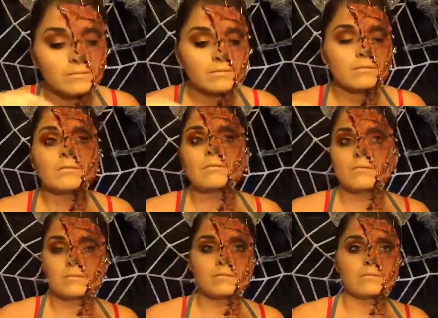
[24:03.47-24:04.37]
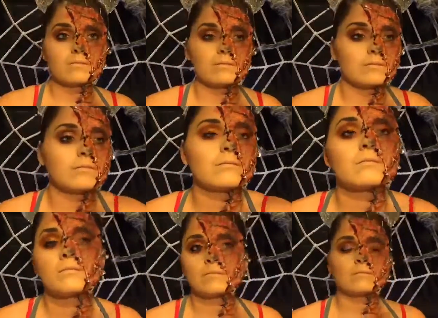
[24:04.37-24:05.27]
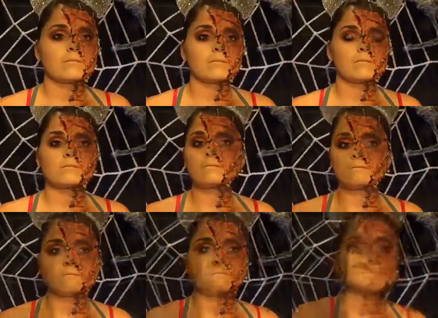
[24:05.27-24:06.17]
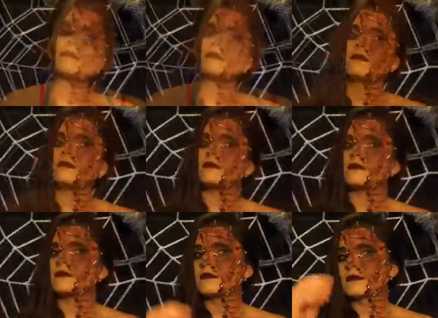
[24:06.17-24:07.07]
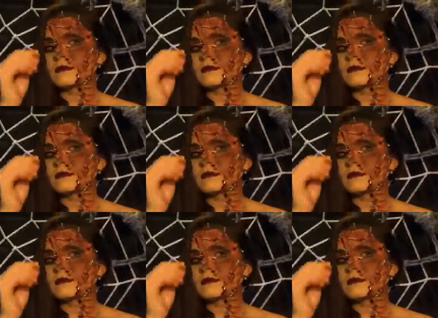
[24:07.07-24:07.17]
No one is speaking in this clip.